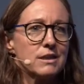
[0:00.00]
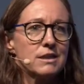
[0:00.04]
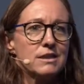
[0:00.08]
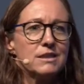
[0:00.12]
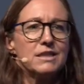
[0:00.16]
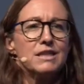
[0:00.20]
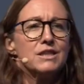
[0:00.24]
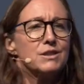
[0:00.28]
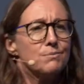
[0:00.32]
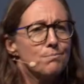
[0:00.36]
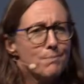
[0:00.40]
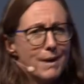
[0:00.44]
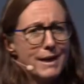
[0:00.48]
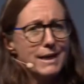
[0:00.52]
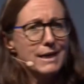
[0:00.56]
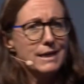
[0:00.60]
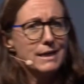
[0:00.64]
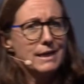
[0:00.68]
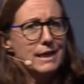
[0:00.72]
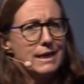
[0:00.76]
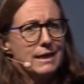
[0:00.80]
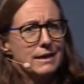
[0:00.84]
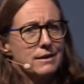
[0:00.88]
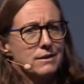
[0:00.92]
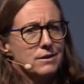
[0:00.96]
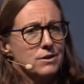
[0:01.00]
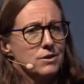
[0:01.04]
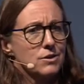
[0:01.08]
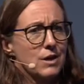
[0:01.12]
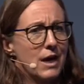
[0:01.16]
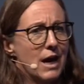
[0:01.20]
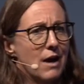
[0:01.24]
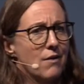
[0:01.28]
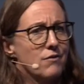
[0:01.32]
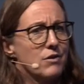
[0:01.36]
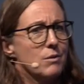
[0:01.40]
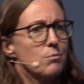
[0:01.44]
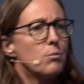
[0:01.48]
since many years to
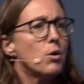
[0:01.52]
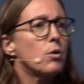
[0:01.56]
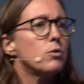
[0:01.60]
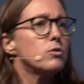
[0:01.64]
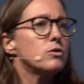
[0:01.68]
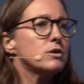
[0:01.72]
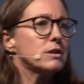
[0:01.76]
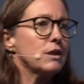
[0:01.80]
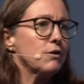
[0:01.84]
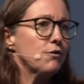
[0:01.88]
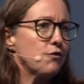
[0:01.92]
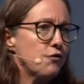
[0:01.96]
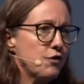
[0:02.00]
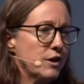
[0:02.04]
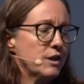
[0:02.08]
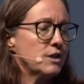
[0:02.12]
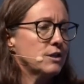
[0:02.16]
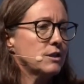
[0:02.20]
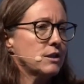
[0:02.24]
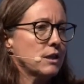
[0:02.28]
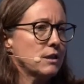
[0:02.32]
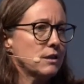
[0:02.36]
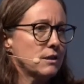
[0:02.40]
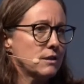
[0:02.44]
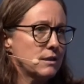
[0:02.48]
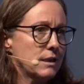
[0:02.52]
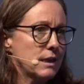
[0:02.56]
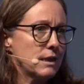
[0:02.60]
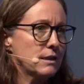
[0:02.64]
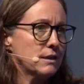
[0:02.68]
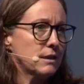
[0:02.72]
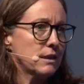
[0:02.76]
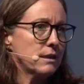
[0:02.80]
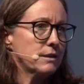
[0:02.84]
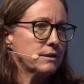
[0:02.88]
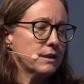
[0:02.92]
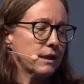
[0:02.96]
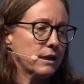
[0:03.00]
have the most efficient
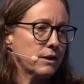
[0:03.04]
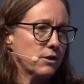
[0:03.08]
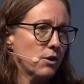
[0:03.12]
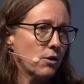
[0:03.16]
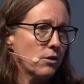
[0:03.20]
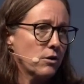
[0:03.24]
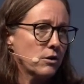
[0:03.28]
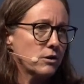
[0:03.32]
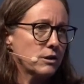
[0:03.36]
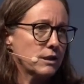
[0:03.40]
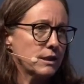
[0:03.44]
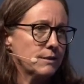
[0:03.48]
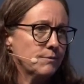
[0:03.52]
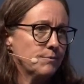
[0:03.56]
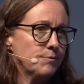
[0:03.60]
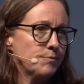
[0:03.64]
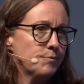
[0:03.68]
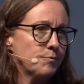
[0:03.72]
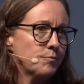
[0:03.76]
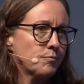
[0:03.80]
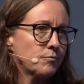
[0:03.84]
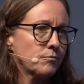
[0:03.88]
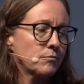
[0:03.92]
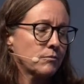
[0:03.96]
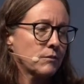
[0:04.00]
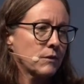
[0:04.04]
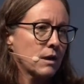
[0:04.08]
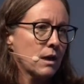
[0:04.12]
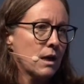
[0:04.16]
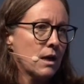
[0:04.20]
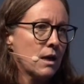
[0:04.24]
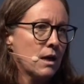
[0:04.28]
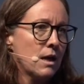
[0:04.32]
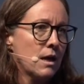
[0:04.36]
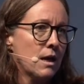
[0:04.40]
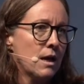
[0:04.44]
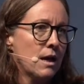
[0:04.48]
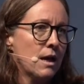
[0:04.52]
diesel technology.
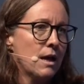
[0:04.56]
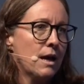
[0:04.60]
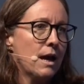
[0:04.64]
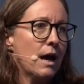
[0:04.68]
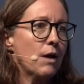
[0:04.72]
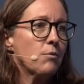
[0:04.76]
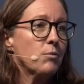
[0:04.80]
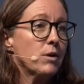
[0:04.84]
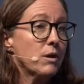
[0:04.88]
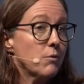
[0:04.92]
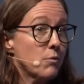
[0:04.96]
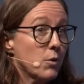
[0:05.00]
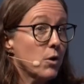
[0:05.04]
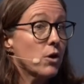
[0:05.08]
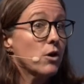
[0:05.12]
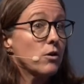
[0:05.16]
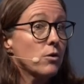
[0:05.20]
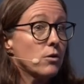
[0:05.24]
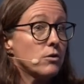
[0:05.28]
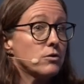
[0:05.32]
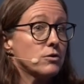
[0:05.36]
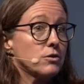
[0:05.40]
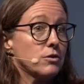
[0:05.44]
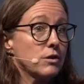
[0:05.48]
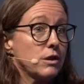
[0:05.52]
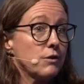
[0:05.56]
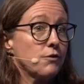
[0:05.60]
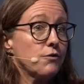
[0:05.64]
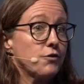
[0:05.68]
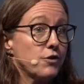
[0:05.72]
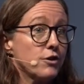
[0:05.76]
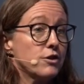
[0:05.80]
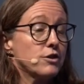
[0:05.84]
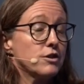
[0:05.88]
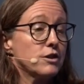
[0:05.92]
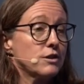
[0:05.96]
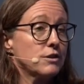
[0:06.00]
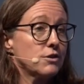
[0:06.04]
And we were also the
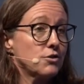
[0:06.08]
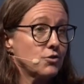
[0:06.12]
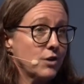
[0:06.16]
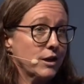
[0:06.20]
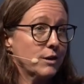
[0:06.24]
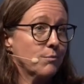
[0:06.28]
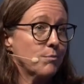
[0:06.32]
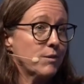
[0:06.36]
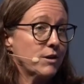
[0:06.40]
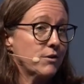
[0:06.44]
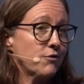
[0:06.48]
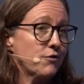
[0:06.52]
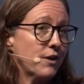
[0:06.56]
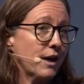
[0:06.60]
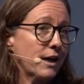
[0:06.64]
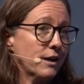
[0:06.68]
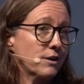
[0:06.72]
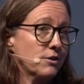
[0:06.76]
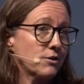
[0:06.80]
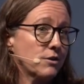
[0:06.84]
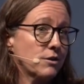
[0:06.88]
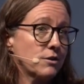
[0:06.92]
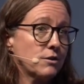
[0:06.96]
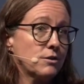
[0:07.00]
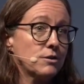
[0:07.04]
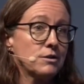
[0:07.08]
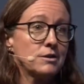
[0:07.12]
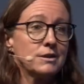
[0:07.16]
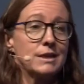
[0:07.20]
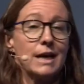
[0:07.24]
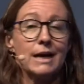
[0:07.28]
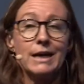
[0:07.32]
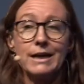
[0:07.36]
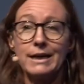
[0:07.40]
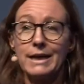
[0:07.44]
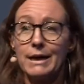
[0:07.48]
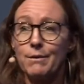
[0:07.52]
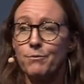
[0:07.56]
first truck manufacturer to
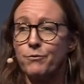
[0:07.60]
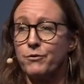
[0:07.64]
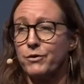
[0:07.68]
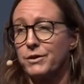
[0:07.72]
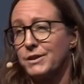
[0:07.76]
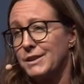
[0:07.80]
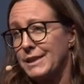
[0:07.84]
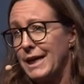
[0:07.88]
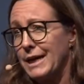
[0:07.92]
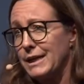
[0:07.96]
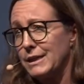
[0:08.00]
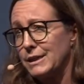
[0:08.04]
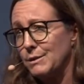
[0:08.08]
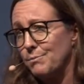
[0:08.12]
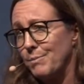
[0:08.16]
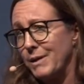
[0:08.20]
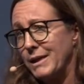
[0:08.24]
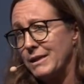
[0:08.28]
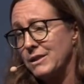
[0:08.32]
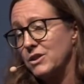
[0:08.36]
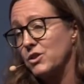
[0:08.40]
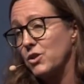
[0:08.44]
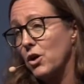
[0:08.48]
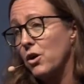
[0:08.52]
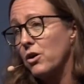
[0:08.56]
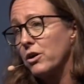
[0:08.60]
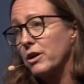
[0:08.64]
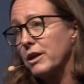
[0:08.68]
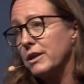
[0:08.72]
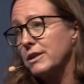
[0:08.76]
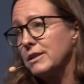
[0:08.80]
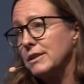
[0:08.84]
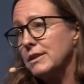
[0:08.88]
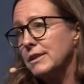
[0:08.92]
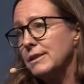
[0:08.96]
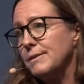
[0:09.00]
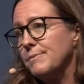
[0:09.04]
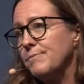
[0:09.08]
sign up for science-based
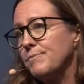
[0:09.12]
targets.